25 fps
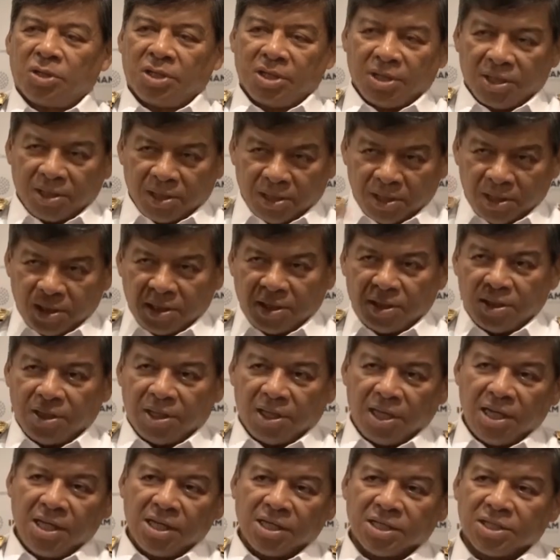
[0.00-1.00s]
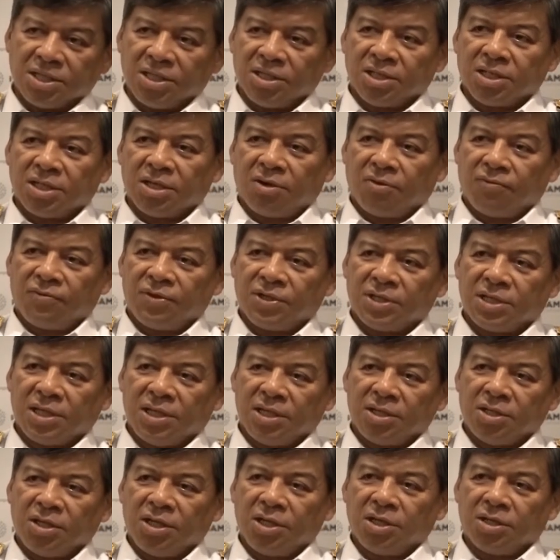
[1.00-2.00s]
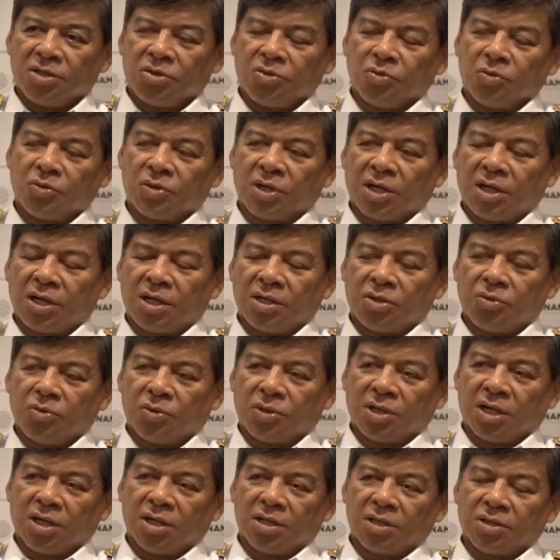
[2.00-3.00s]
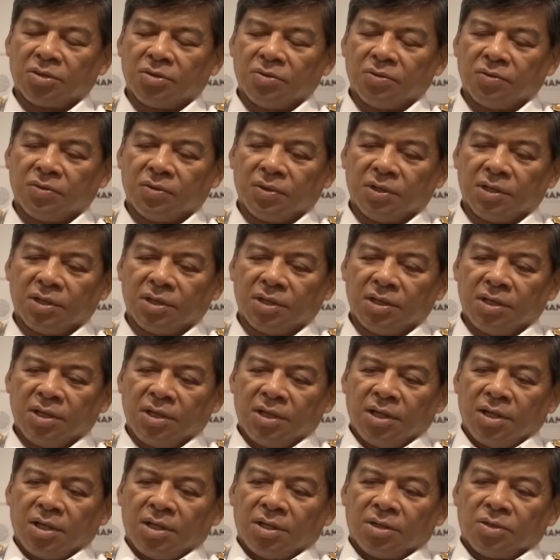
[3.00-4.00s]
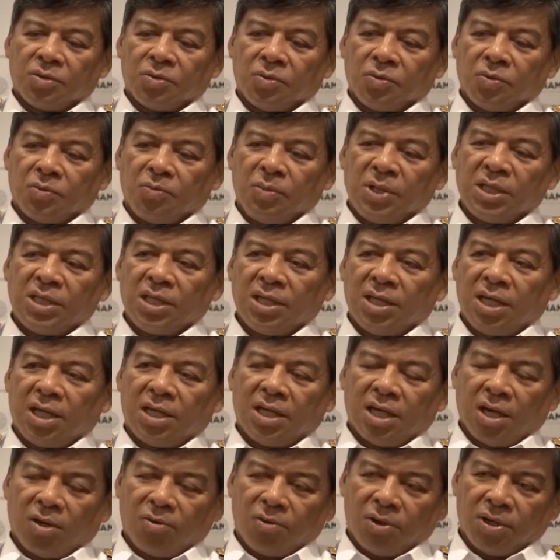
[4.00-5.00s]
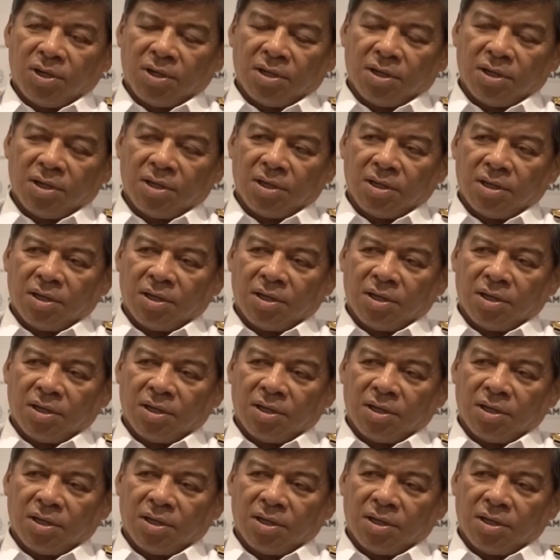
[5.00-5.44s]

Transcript: the list is obviously to mitigate our